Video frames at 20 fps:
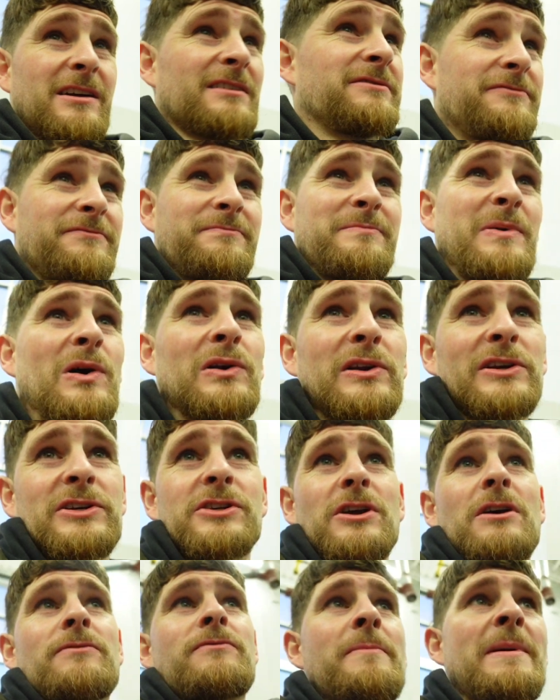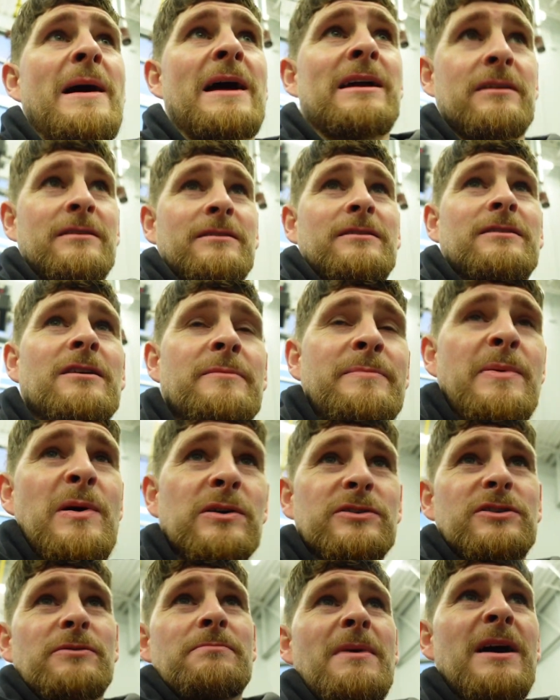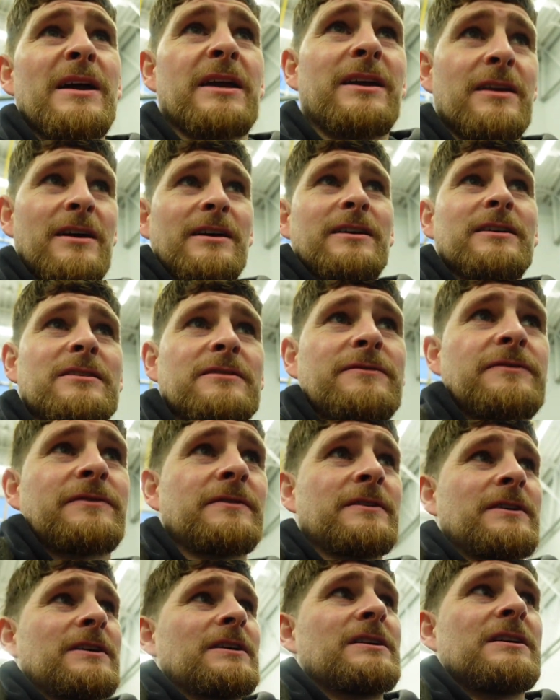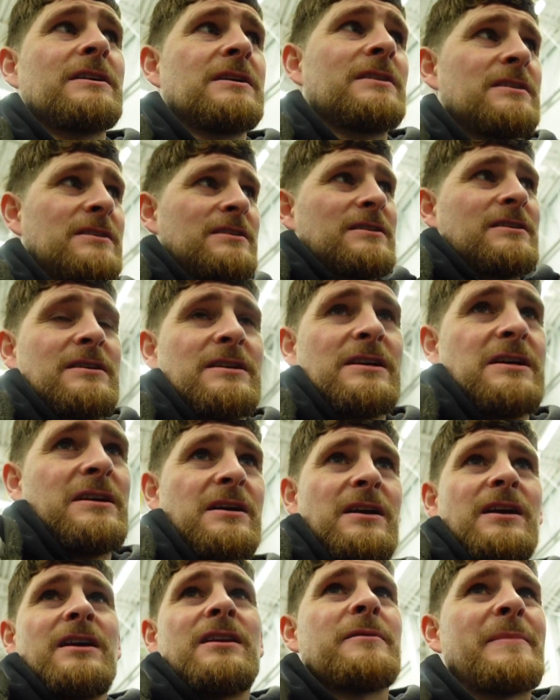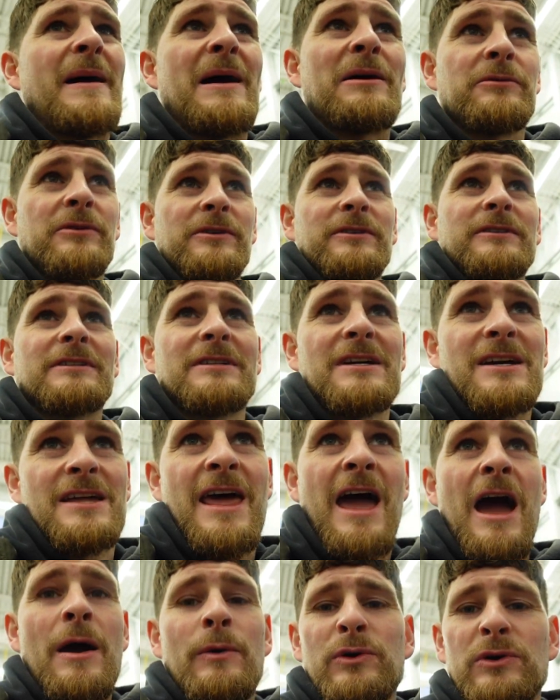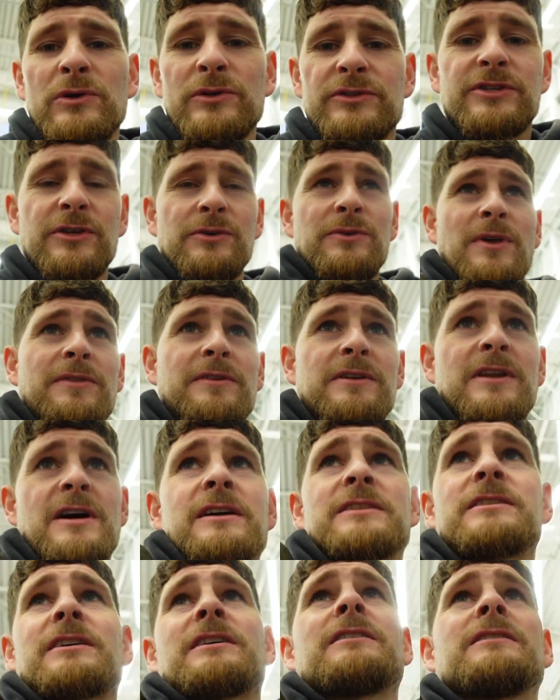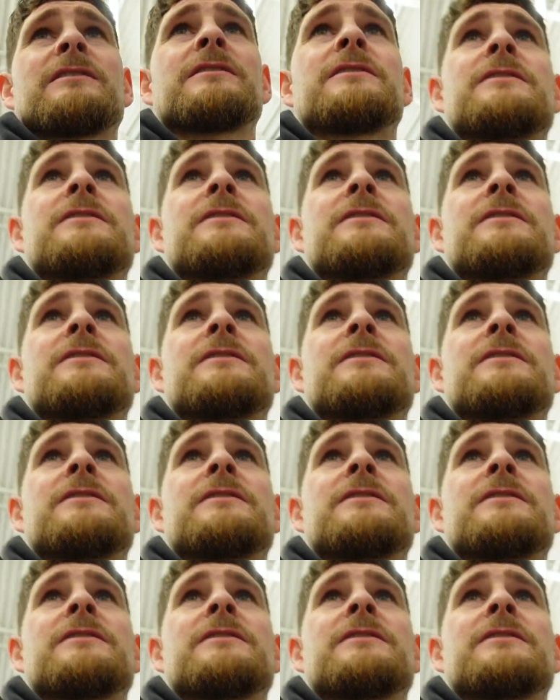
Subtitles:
I've polished off a box of Mike and Ike's in about an hour or two the other night.